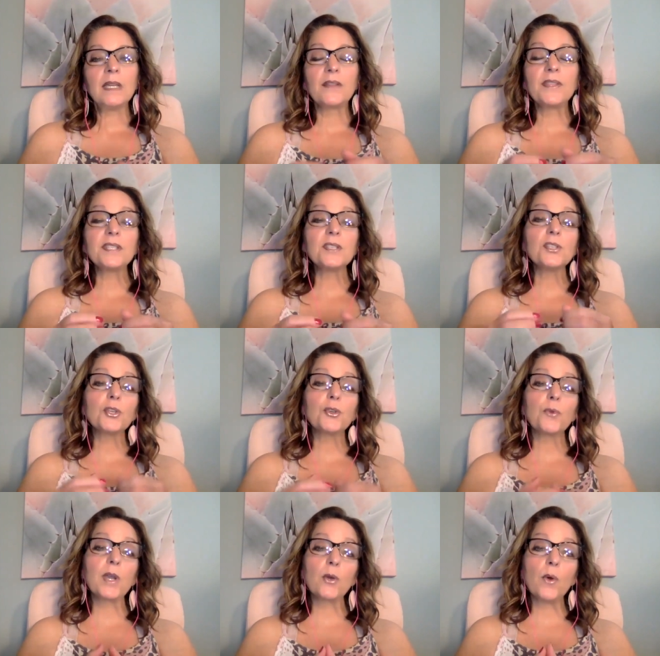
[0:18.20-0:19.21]
Now this is a
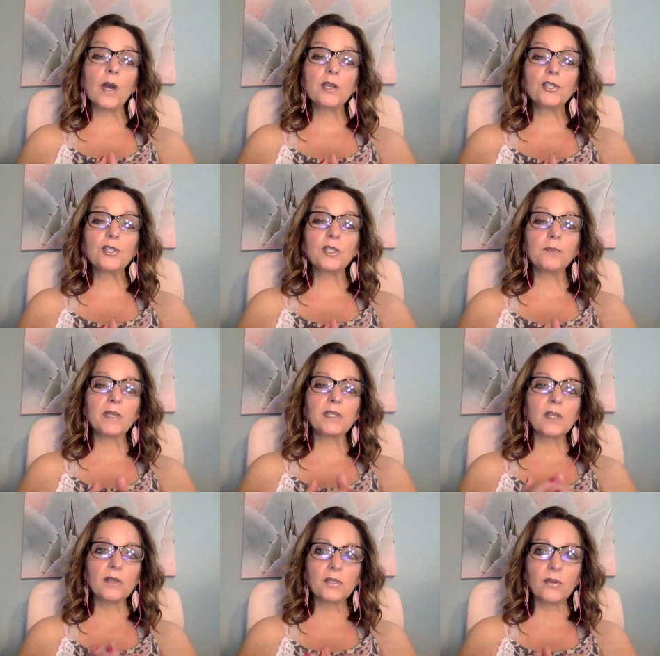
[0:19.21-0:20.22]
great question, but it's
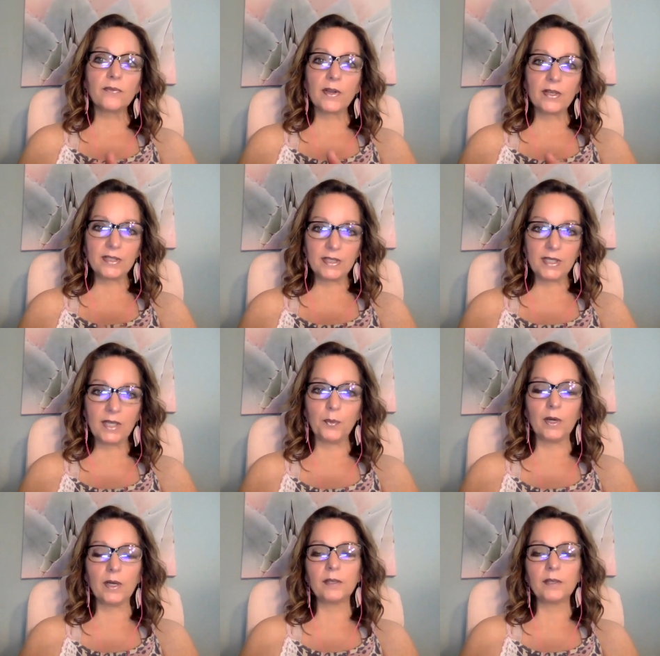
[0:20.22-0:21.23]
also a very deep
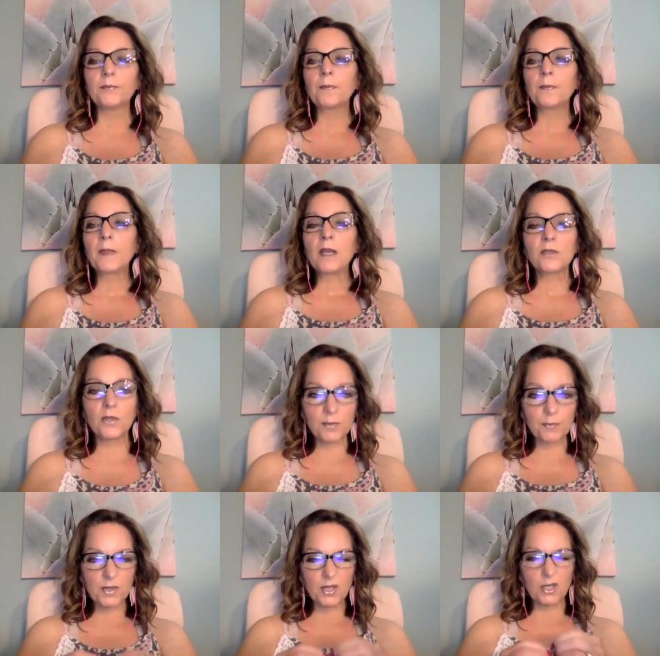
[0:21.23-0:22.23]
one. So this
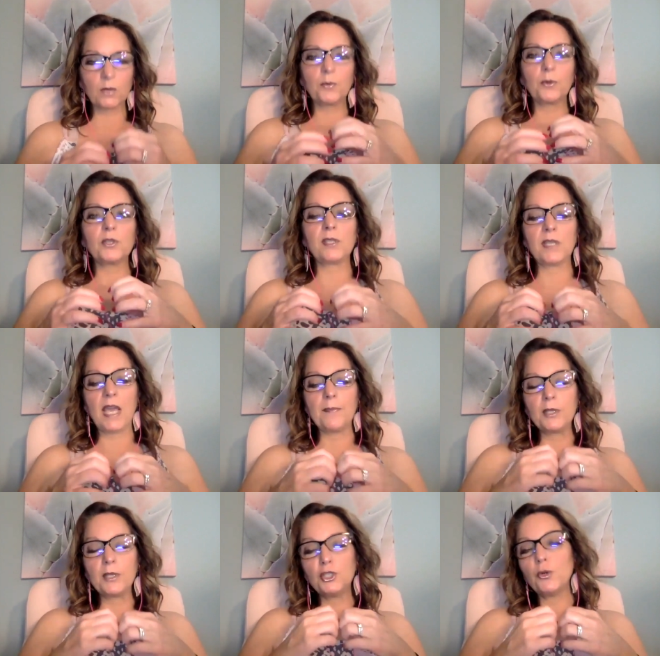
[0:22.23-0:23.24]
particular person had
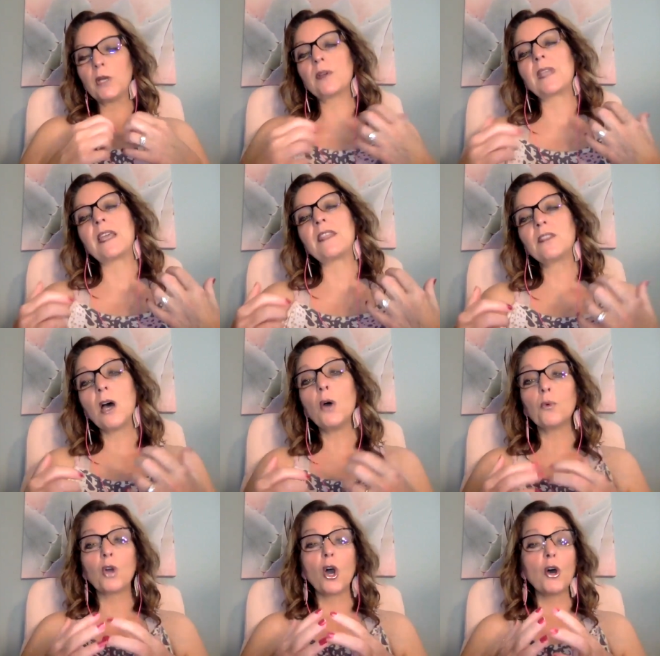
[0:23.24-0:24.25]
been doing what they thought
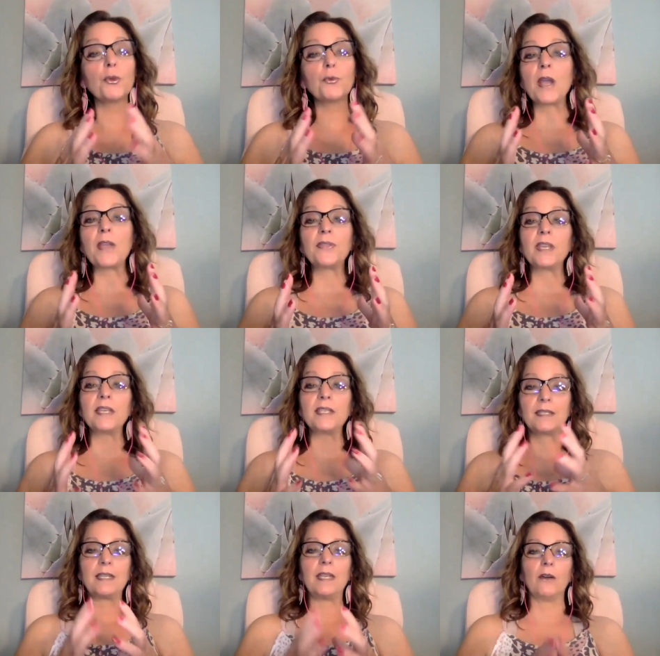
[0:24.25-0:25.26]
were all the right things
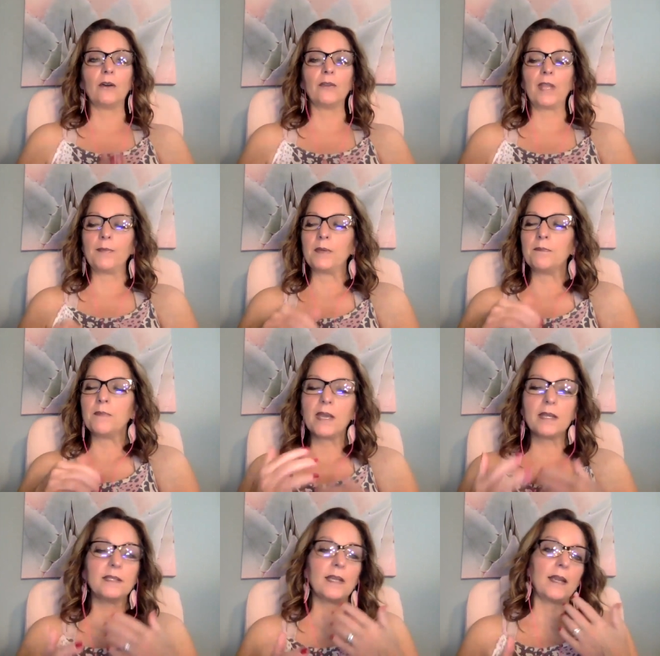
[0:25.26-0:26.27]
to heal. They've been
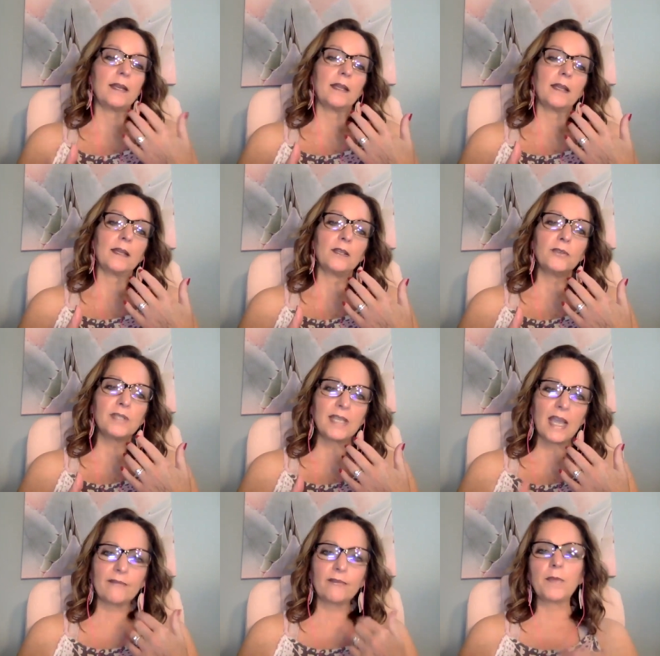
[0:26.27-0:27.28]
meditating and
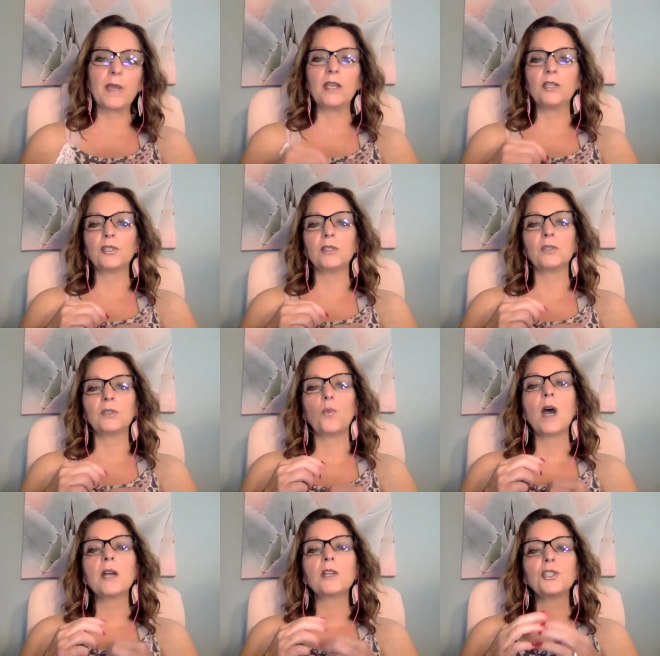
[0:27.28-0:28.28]
using affirmations,
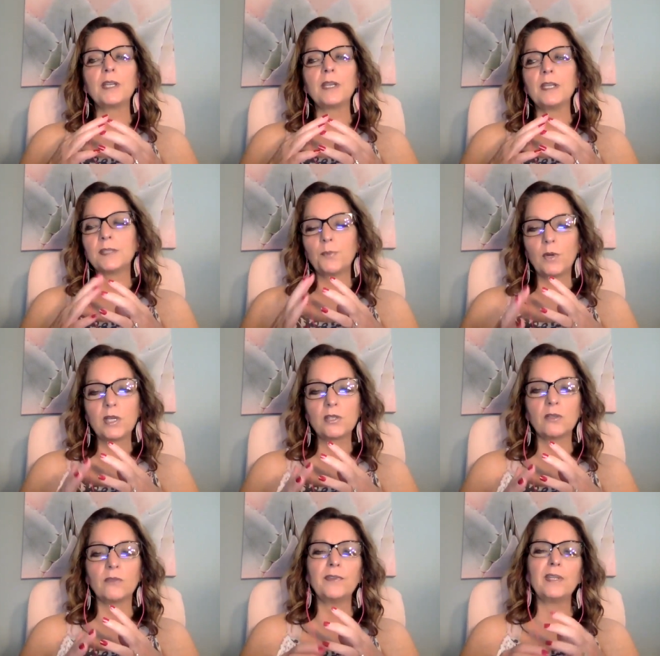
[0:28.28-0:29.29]
watching
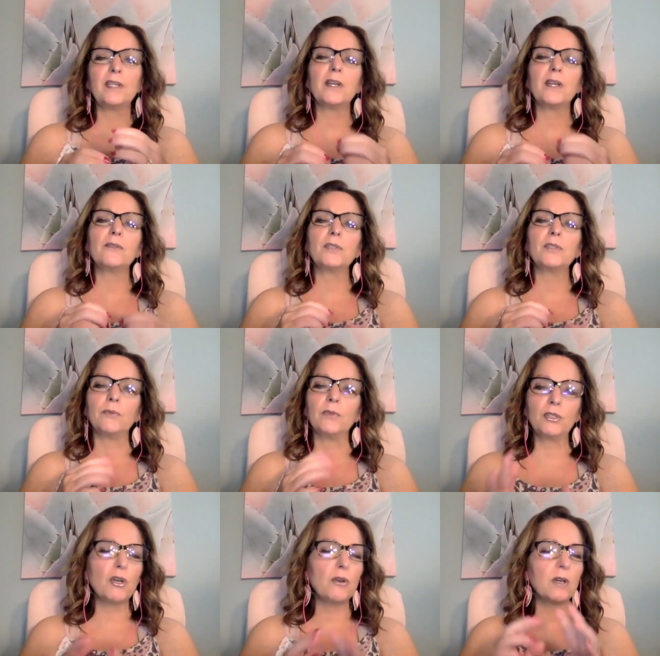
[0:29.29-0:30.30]
inspirational videos, doing
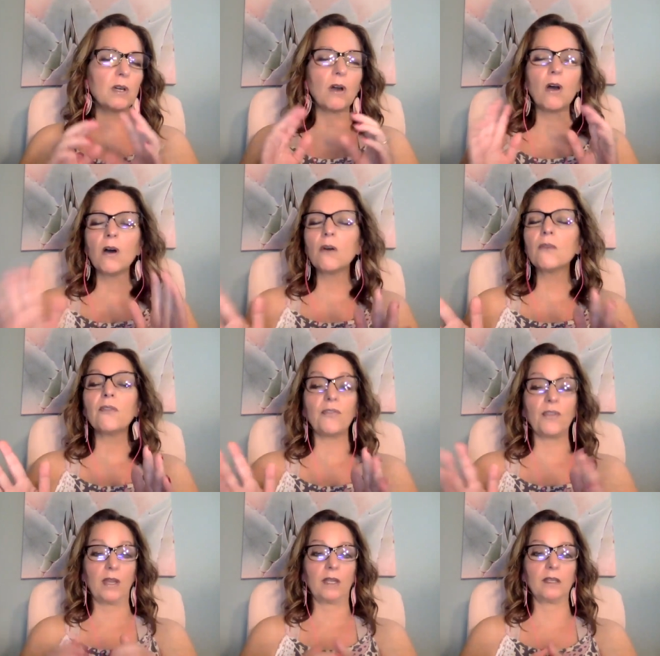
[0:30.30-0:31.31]
yoga, all the
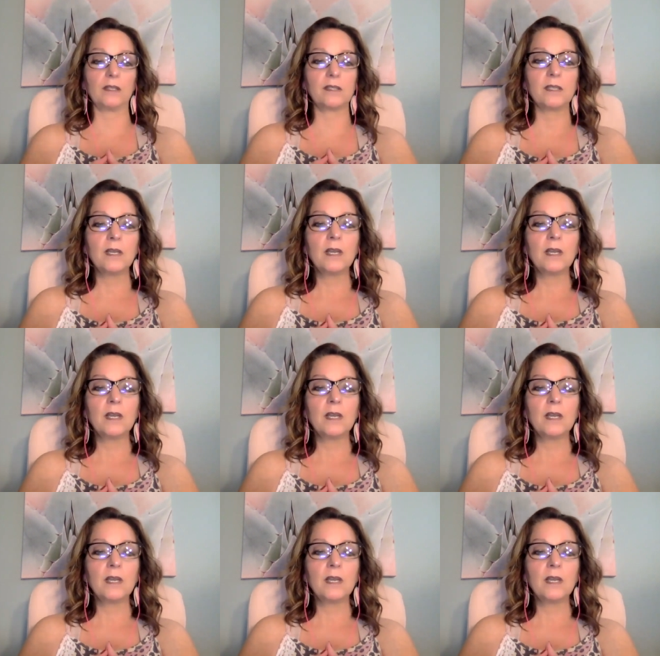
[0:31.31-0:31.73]
things.